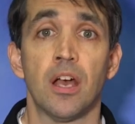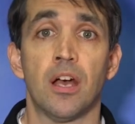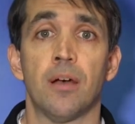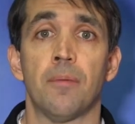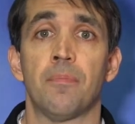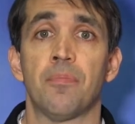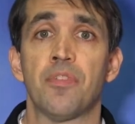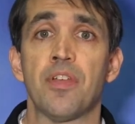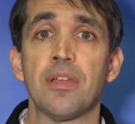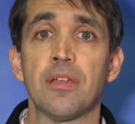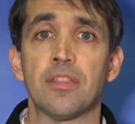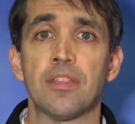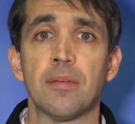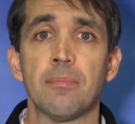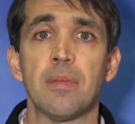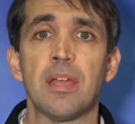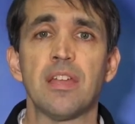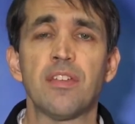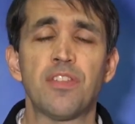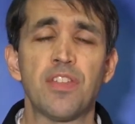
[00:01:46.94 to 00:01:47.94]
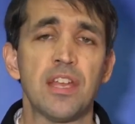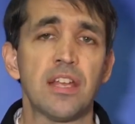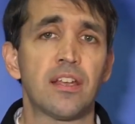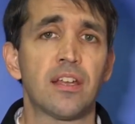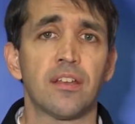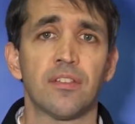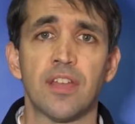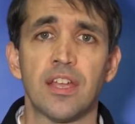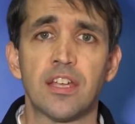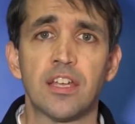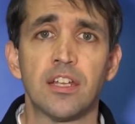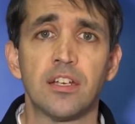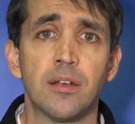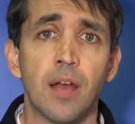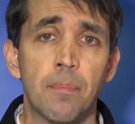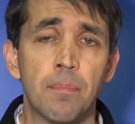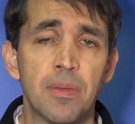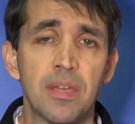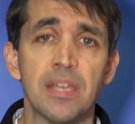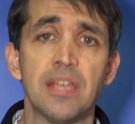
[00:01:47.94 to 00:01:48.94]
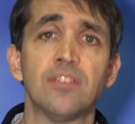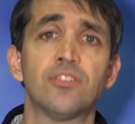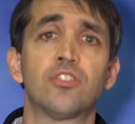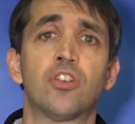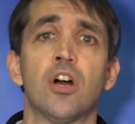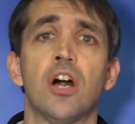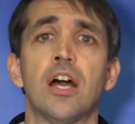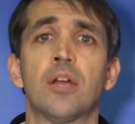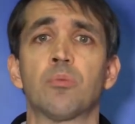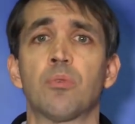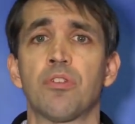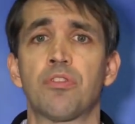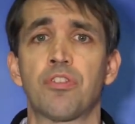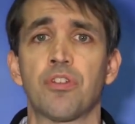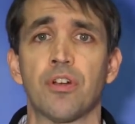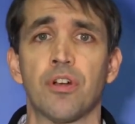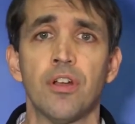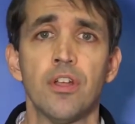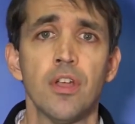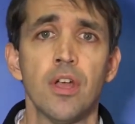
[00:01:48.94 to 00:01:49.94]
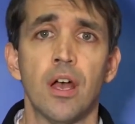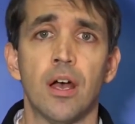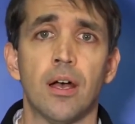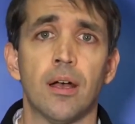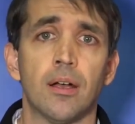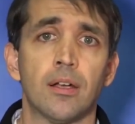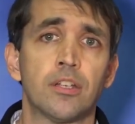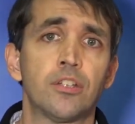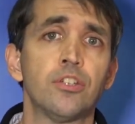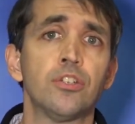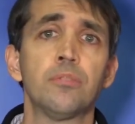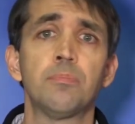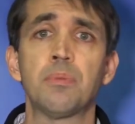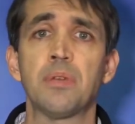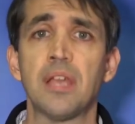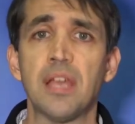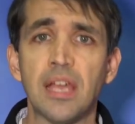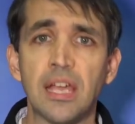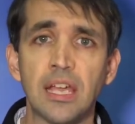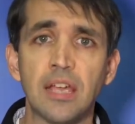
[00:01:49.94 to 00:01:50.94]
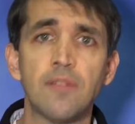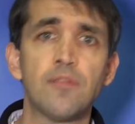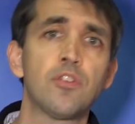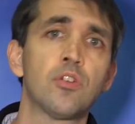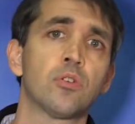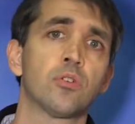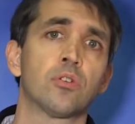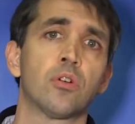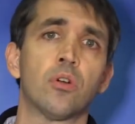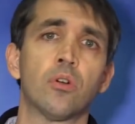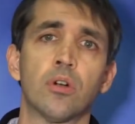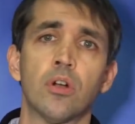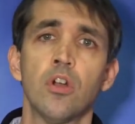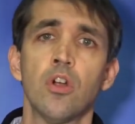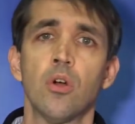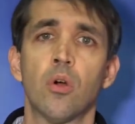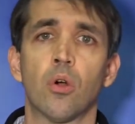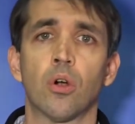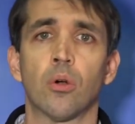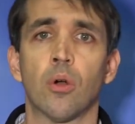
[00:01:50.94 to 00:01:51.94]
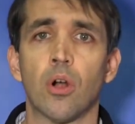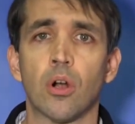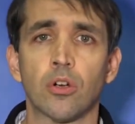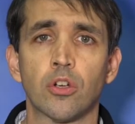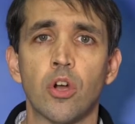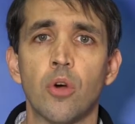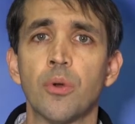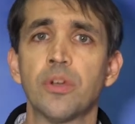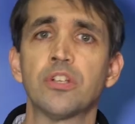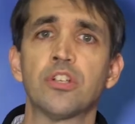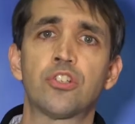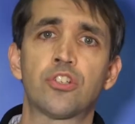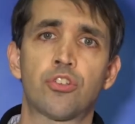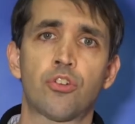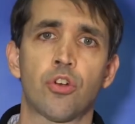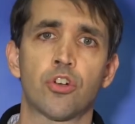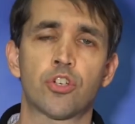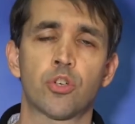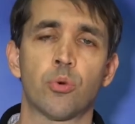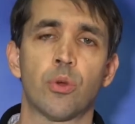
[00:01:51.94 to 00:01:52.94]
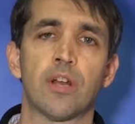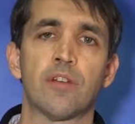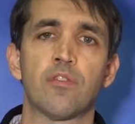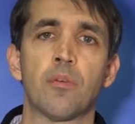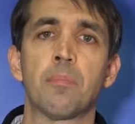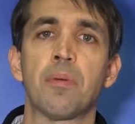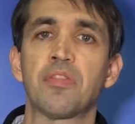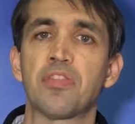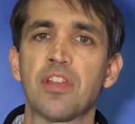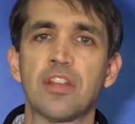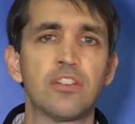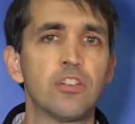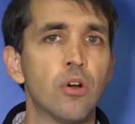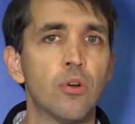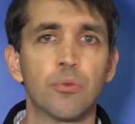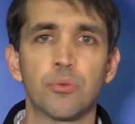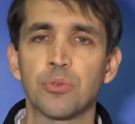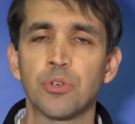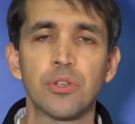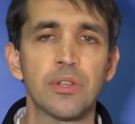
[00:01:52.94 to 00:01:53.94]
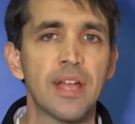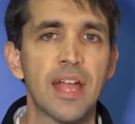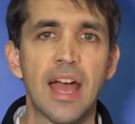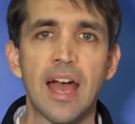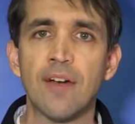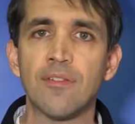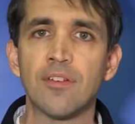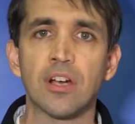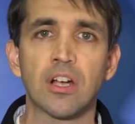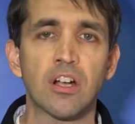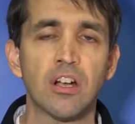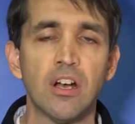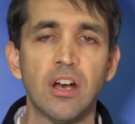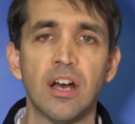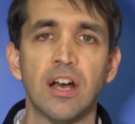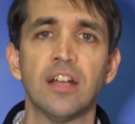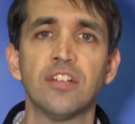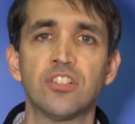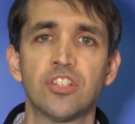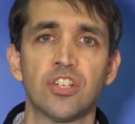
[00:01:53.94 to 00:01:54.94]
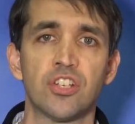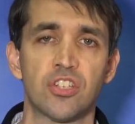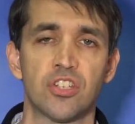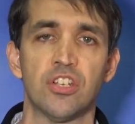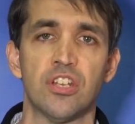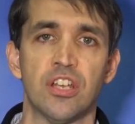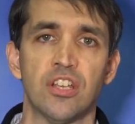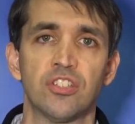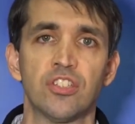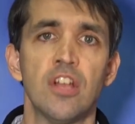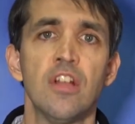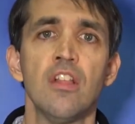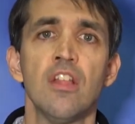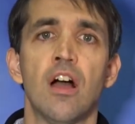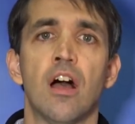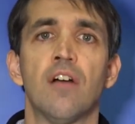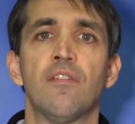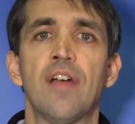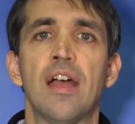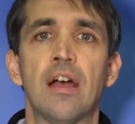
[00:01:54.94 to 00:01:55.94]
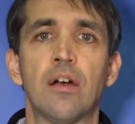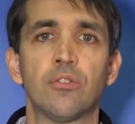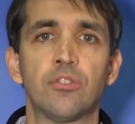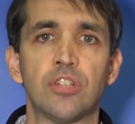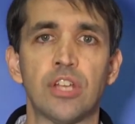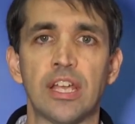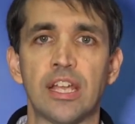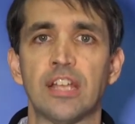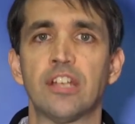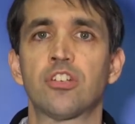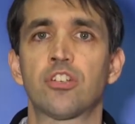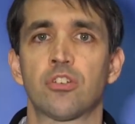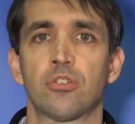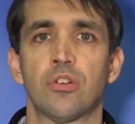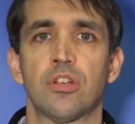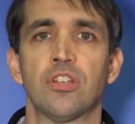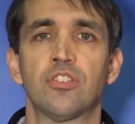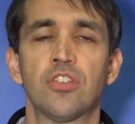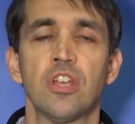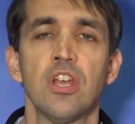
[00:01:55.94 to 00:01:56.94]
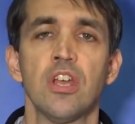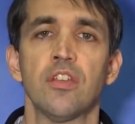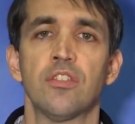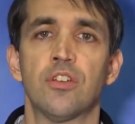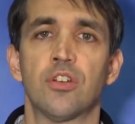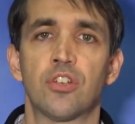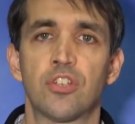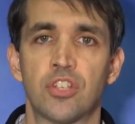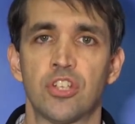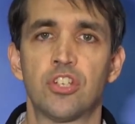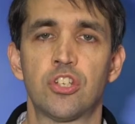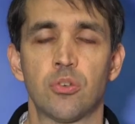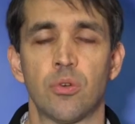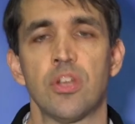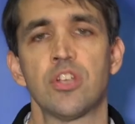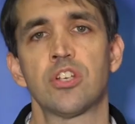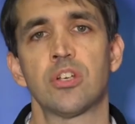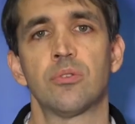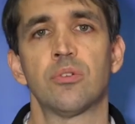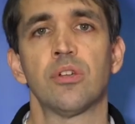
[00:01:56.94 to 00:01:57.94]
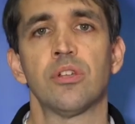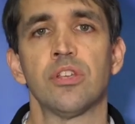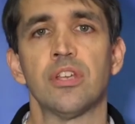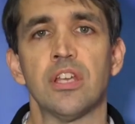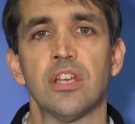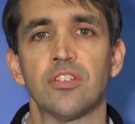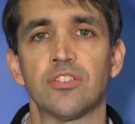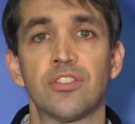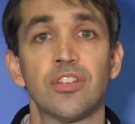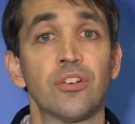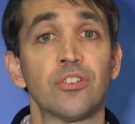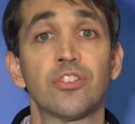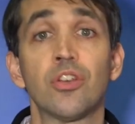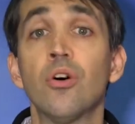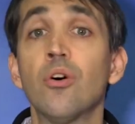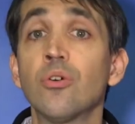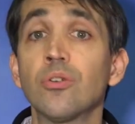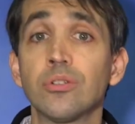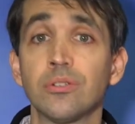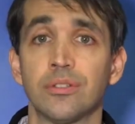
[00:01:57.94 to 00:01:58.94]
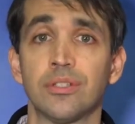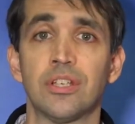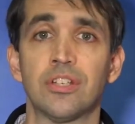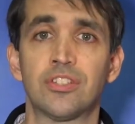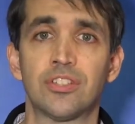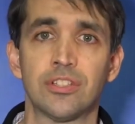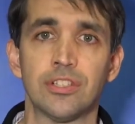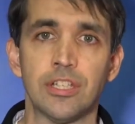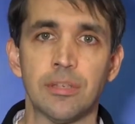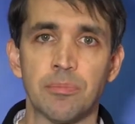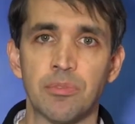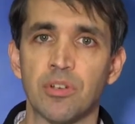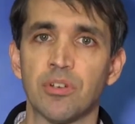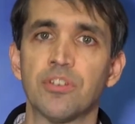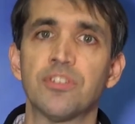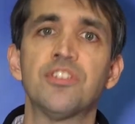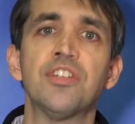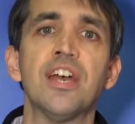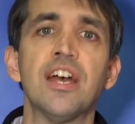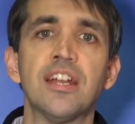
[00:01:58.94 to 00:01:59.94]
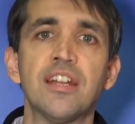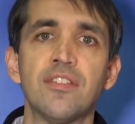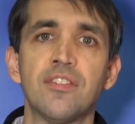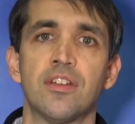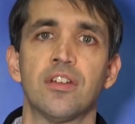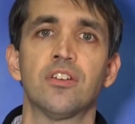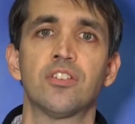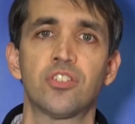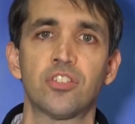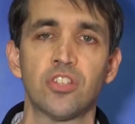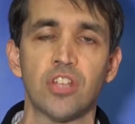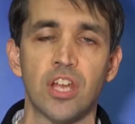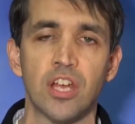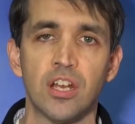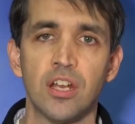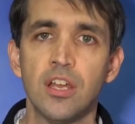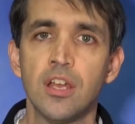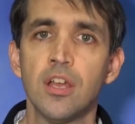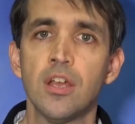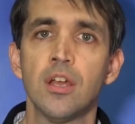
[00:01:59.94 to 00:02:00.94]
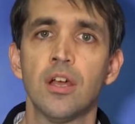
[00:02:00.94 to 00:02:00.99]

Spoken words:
They may think they can appease God with their good behavior or going to church or whatever, but they don't really have a consciousness of how dangerous their situation really is. They're totally asleep. They're dead in their sin,